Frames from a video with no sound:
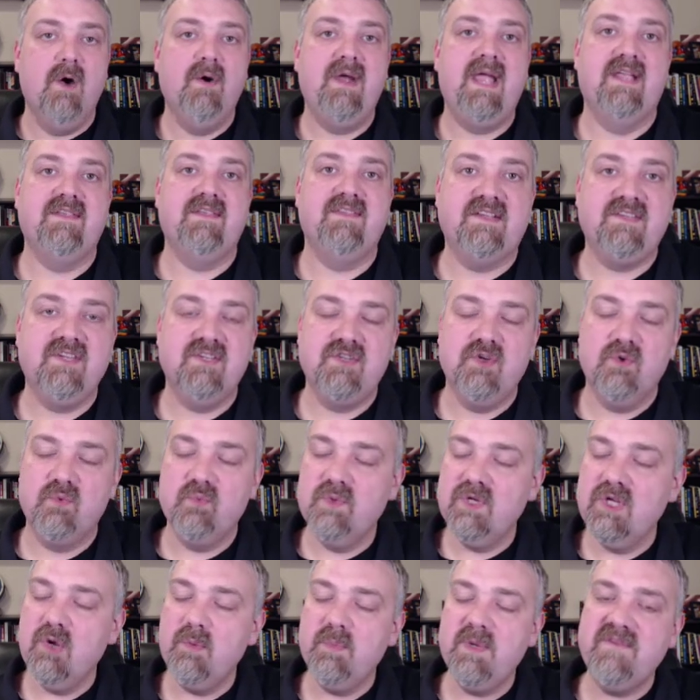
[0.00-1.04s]
Okay, so that's just a
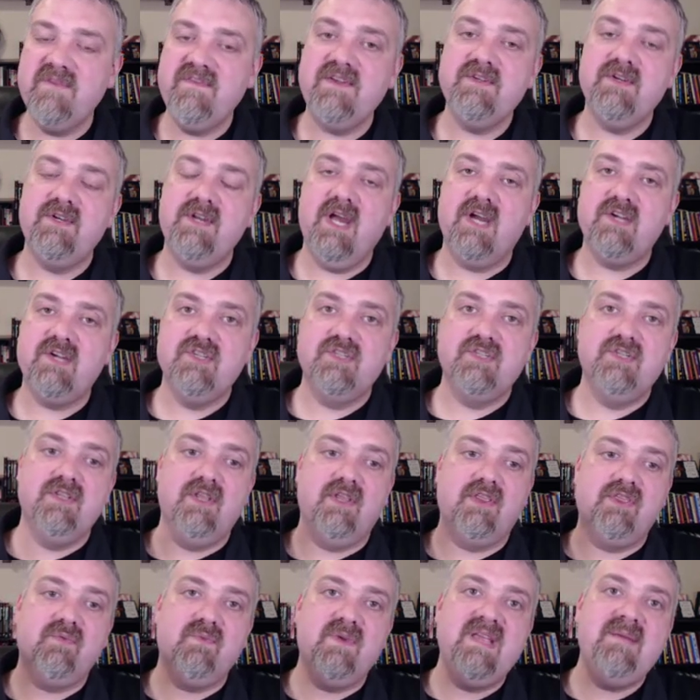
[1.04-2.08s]
real brief introduction
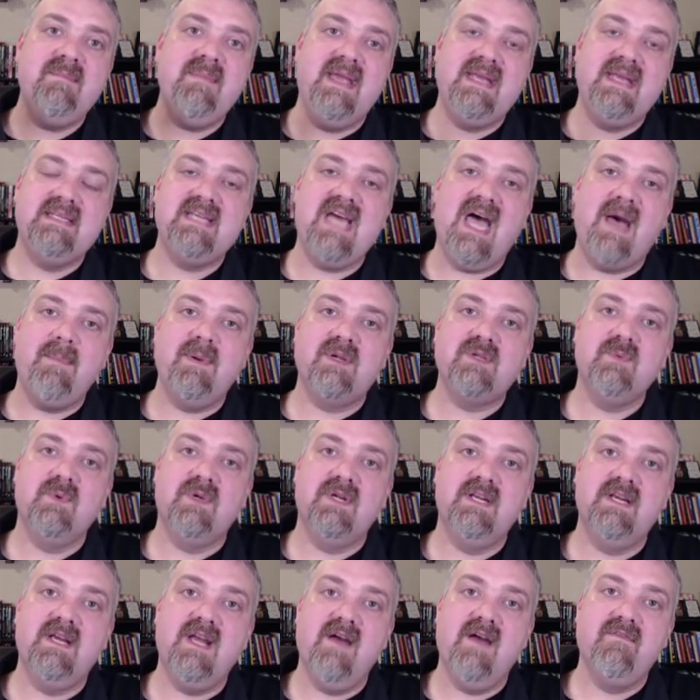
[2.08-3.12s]
to the three main topics
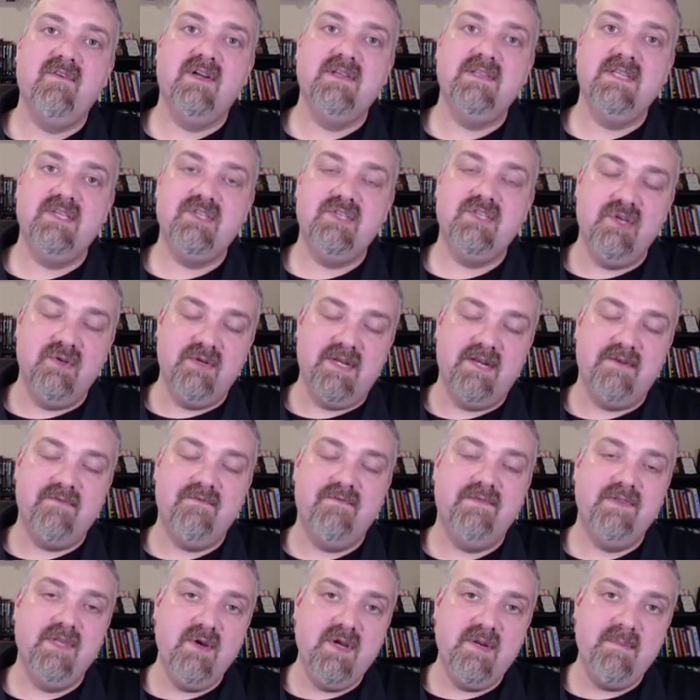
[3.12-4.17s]
we're going to cover in this unit:
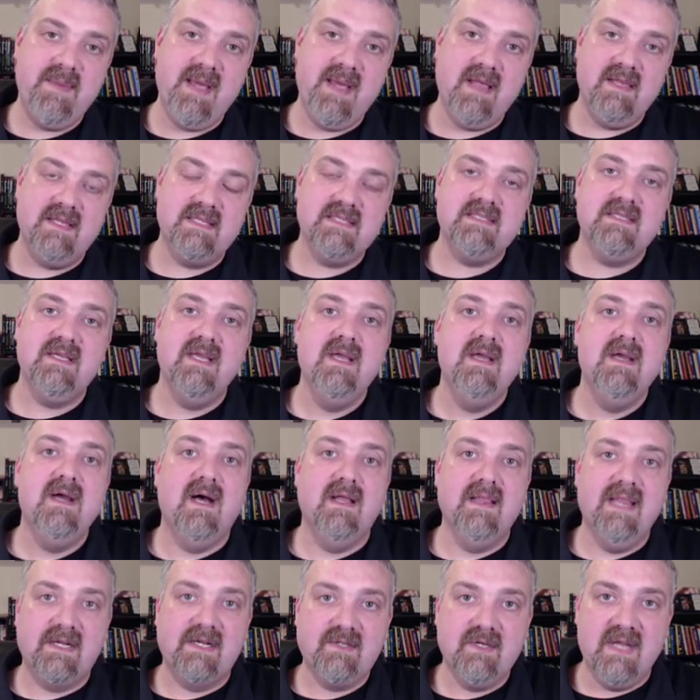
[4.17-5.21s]
fluid balance,
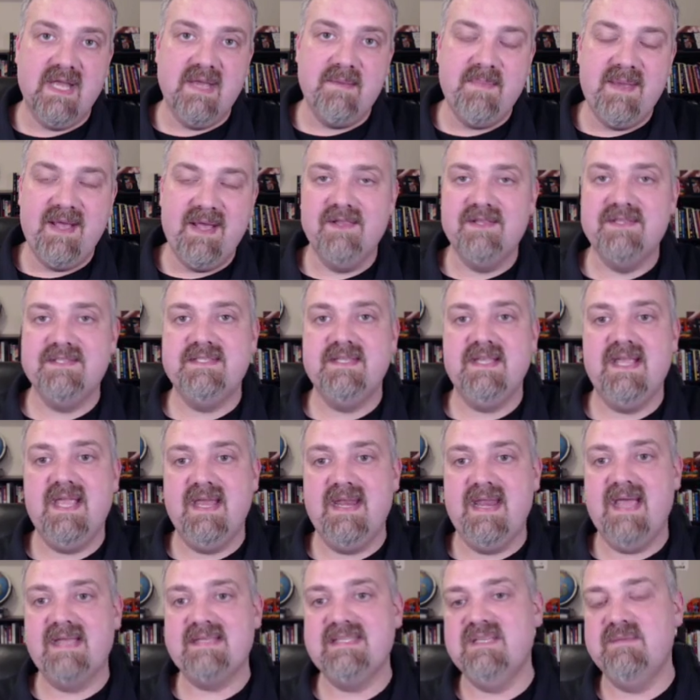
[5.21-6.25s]
electrolyte balance,
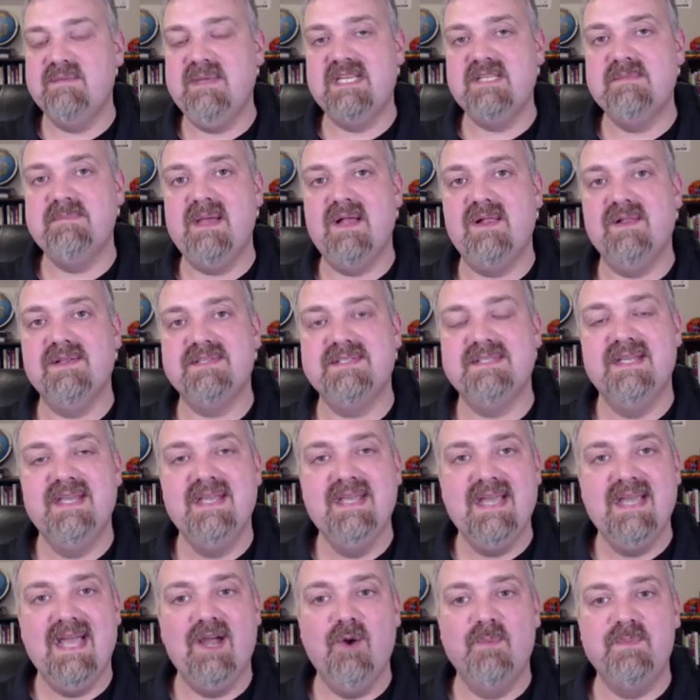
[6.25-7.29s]
and acid-base balance.
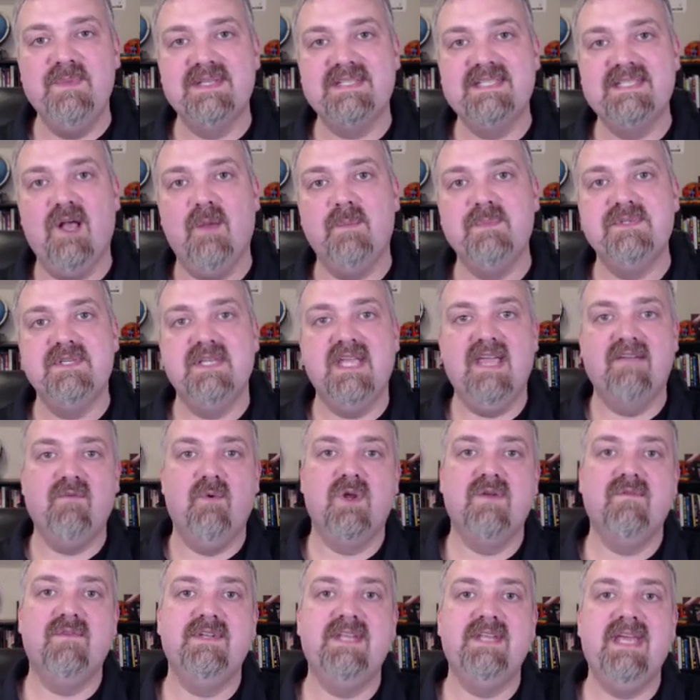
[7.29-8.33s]
I hope this helps. Have
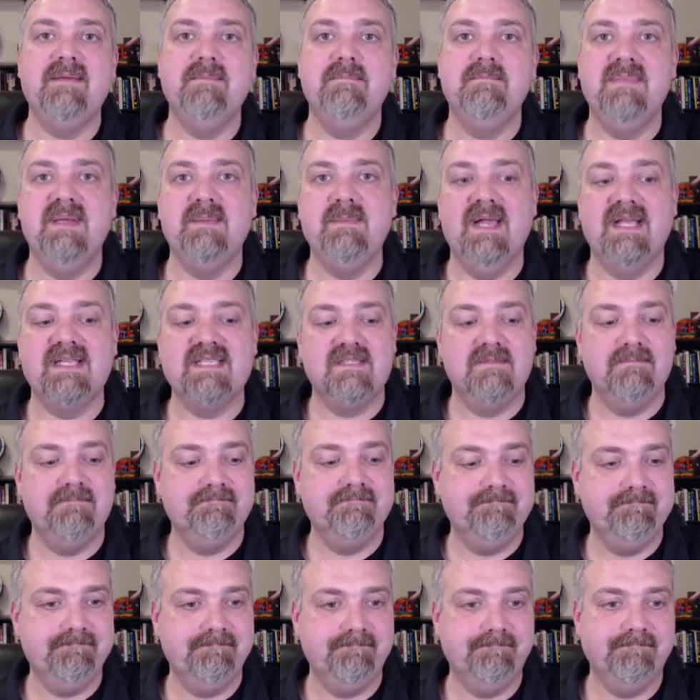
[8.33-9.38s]
a wonderful day. Be blessed.
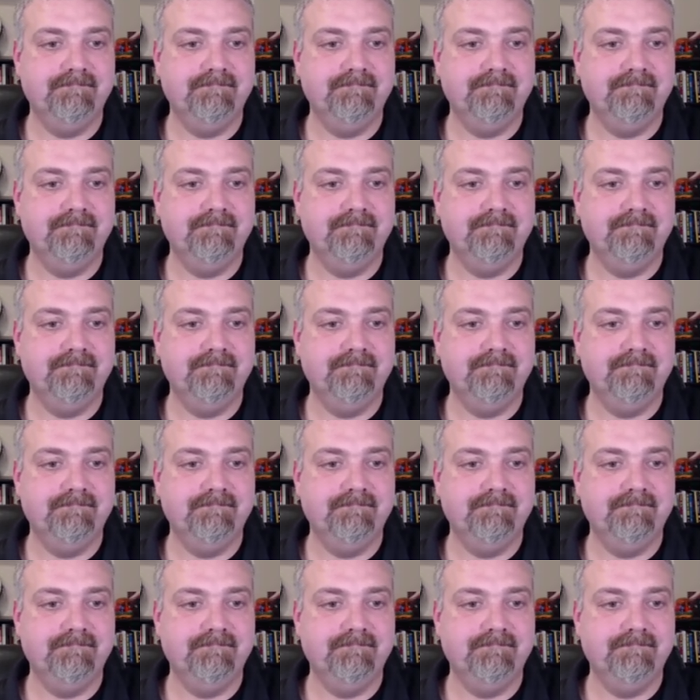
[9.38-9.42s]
